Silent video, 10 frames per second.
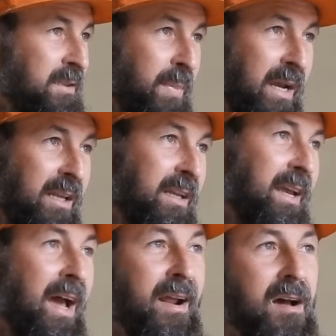back in the
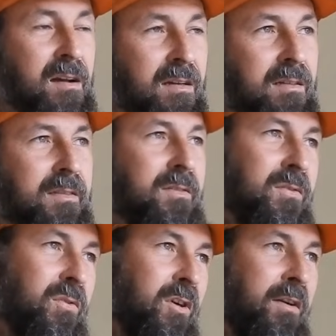Gatta
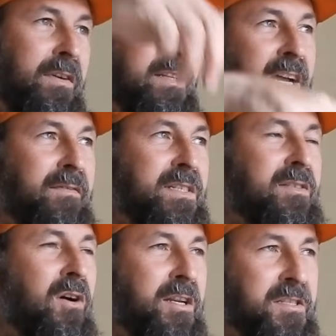or over in the other
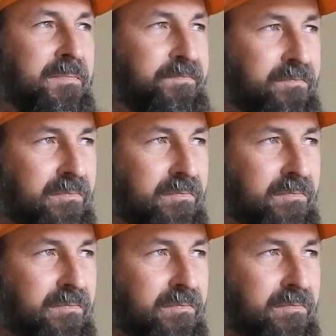sides?